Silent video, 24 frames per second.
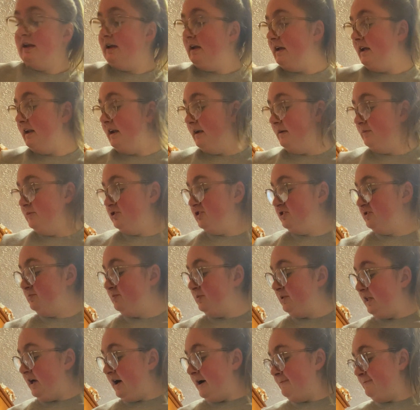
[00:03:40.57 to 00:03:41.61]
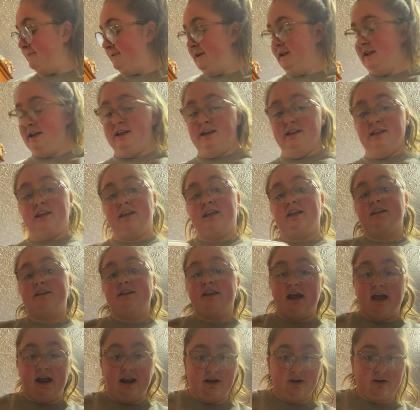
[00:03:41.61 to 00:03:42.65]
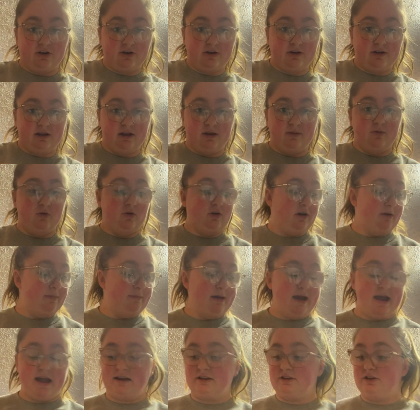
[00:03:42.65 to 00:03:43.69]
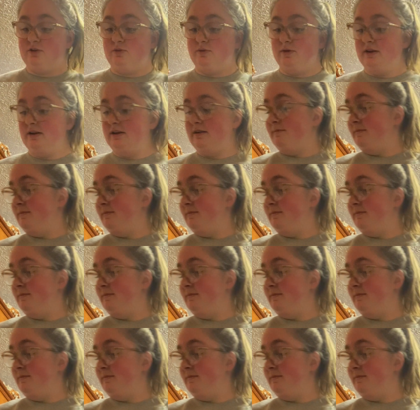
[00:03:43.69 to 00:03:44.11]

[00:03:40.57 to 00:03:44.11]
And I'm just plopping it in the container, and we'll come back to it in a